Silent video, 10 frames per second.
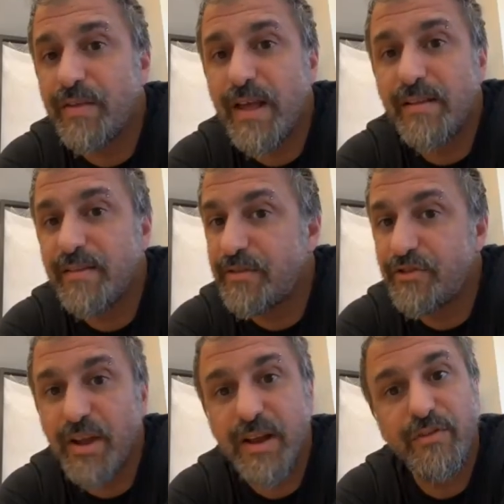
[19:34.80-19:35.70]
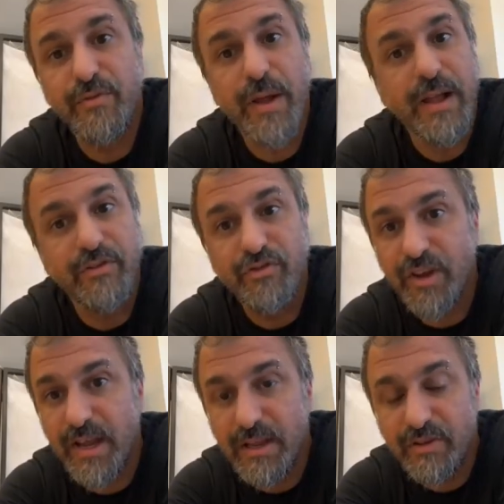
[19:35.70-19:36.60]
there is a chance to
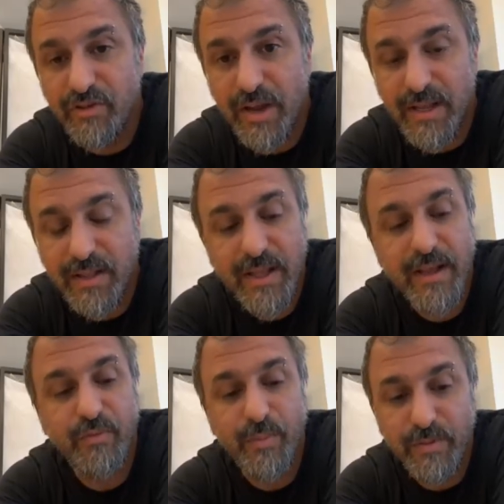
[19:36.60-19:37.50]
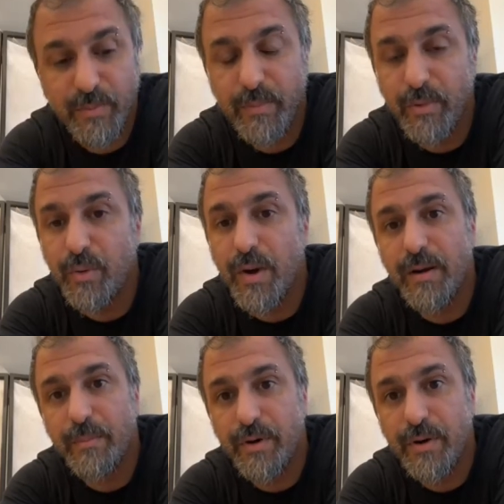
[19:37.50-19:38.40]
exchange ideas with people who are
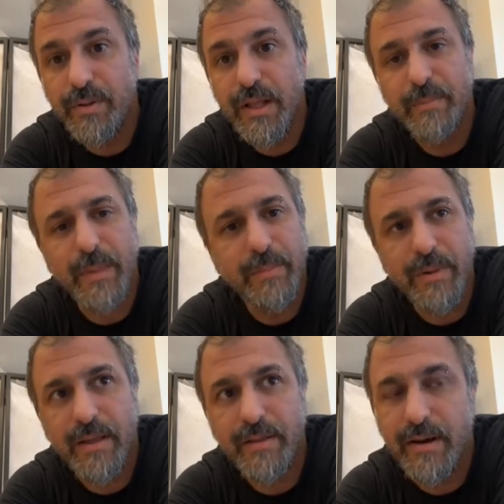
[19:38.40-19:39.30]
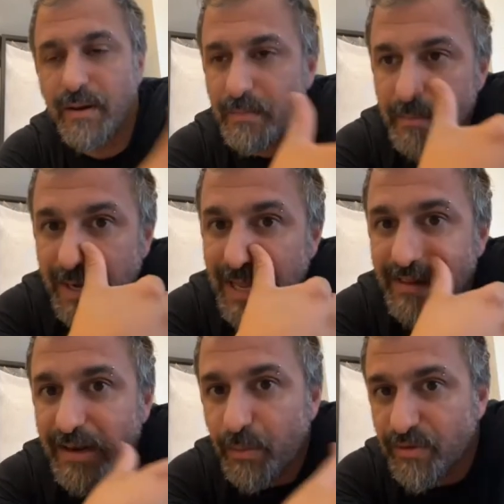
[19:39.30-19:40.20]
abroad. And my brother
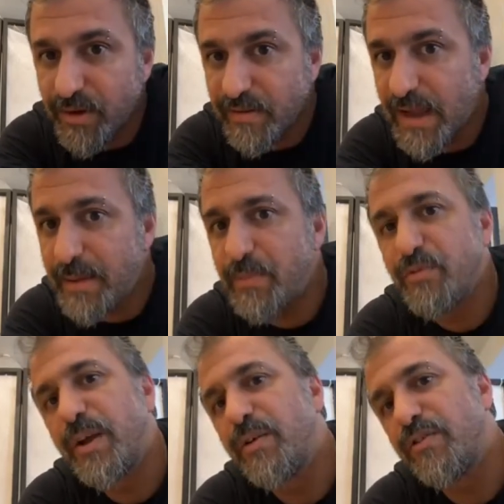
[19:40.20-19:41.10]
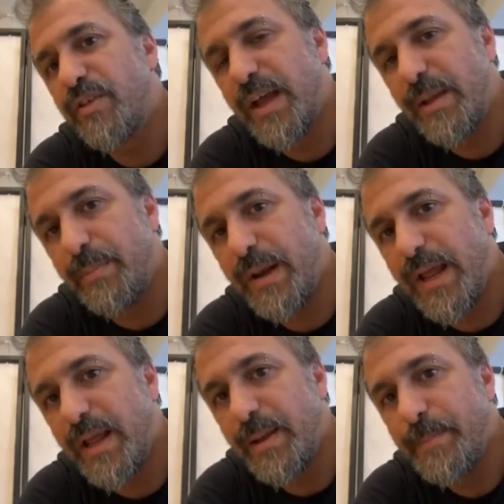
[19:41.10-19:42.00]
lately was in Cyprus because I
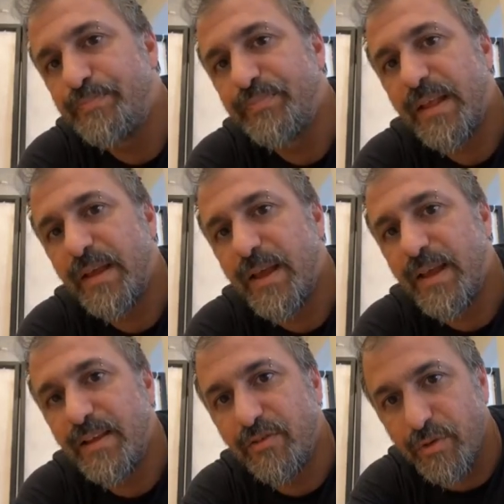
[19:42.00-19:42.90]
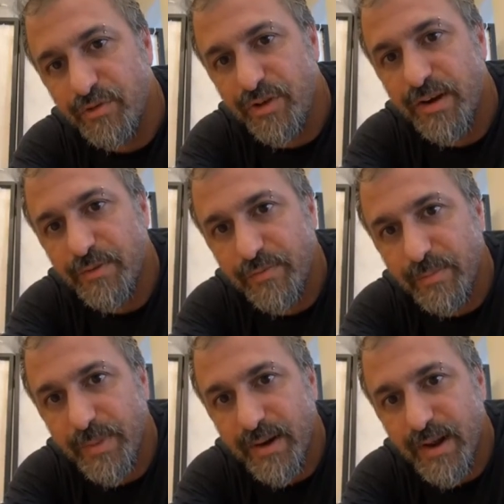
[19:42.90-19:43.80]
play his concerto for
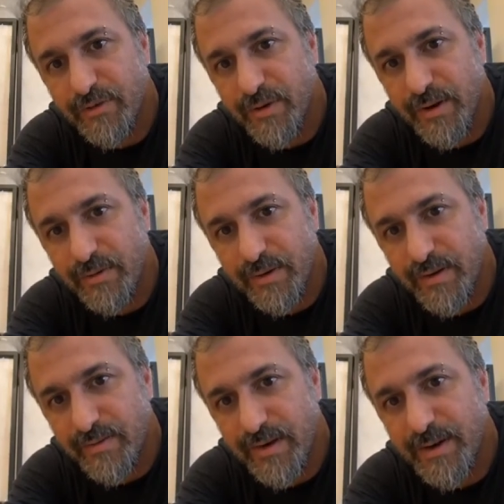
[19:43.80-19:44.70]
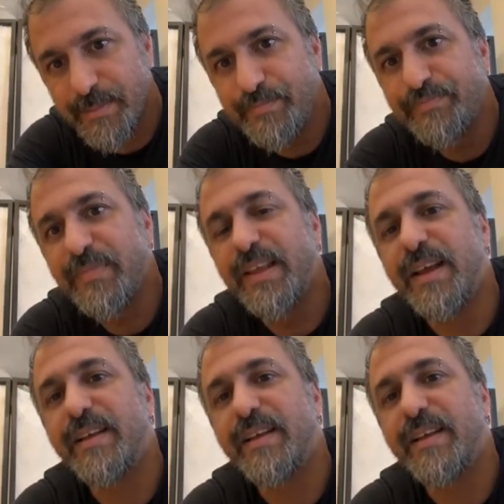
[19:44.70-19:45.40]
percussion and orchestra. Yes.